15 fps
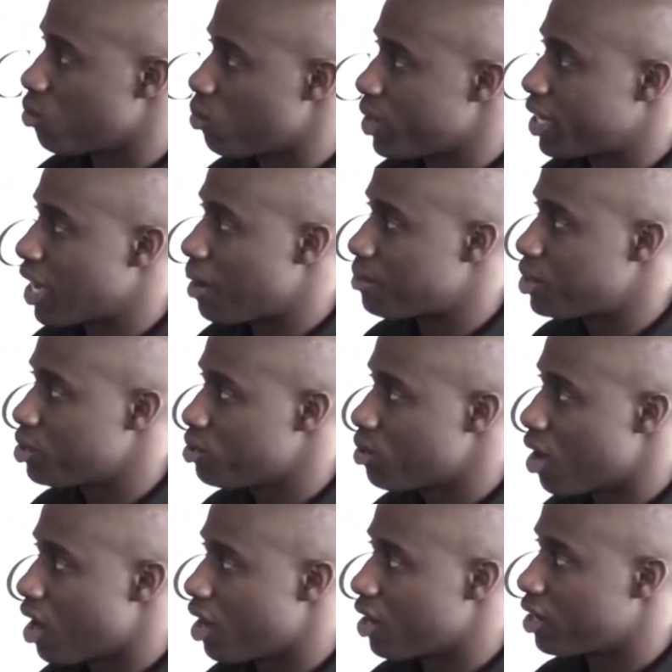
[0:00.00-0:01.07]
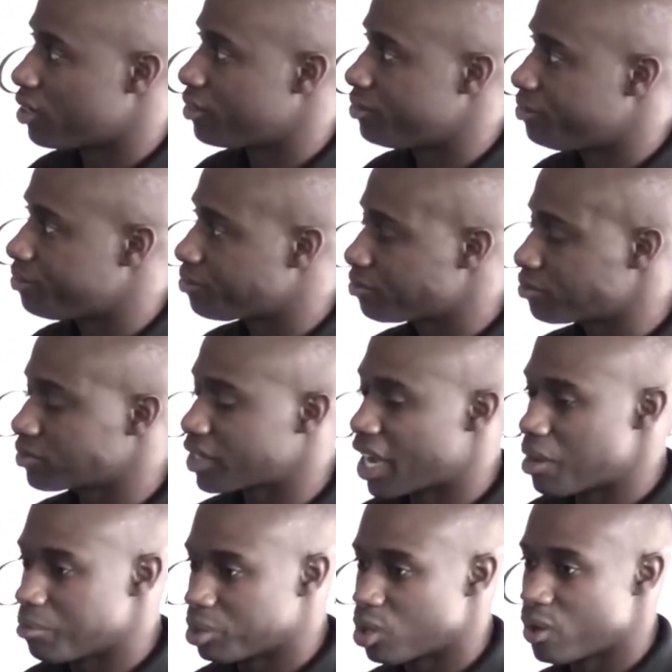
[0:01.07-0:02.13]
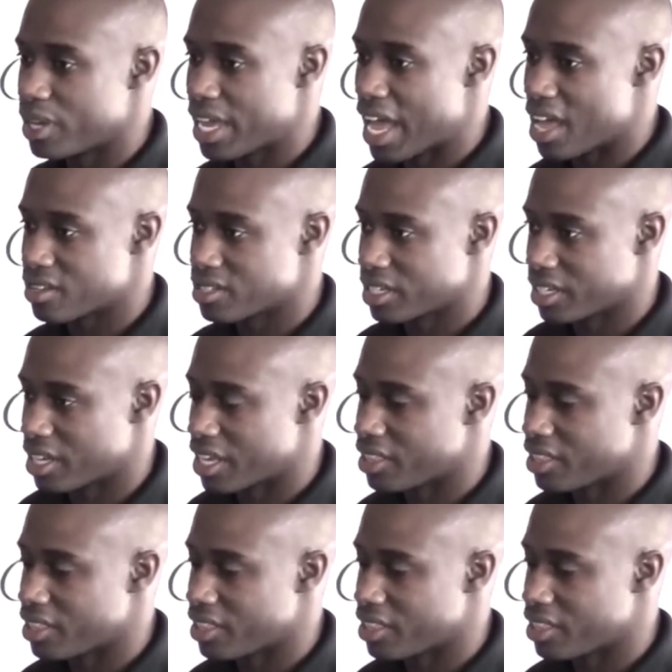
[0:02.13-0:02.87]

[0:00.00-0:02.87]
we come to our employee housing.